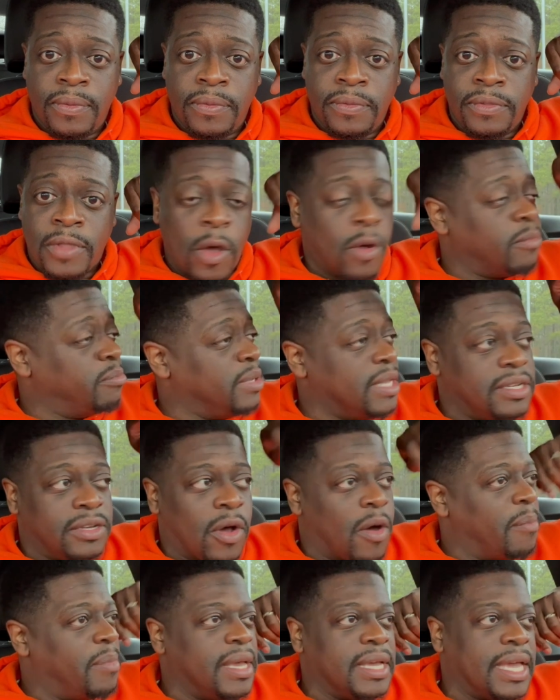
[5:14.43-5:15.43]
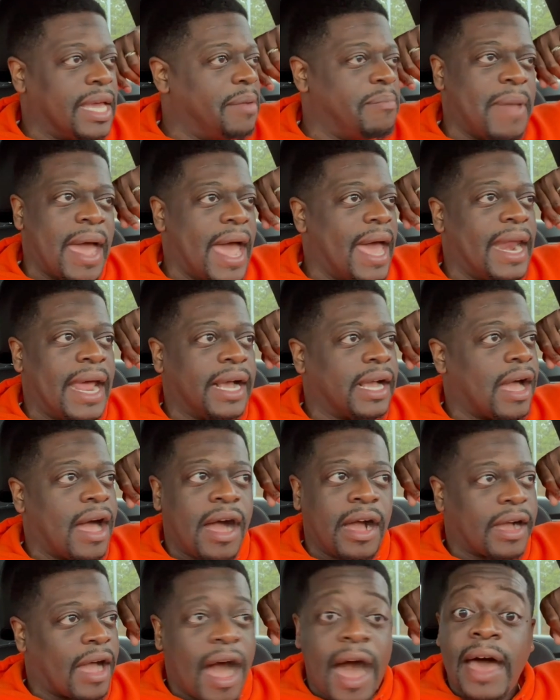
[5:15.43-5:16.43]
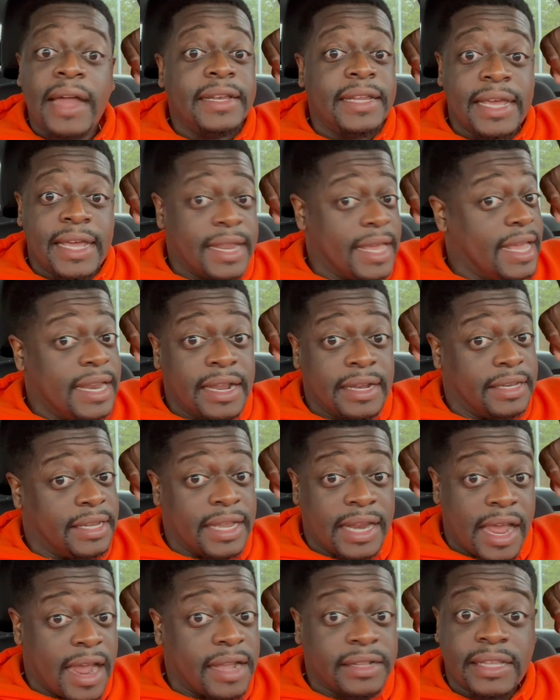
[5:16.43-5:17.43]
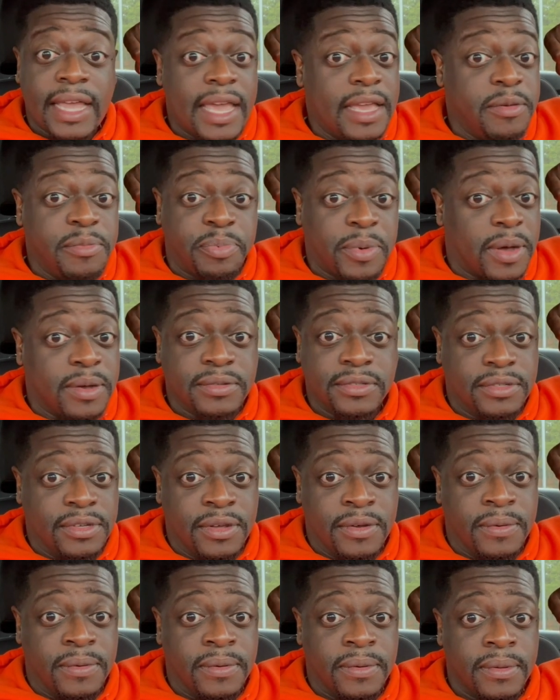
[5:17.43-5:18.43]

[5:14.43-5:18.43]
Don't be getting mad at God. God did it. He done did everything you supposed to do.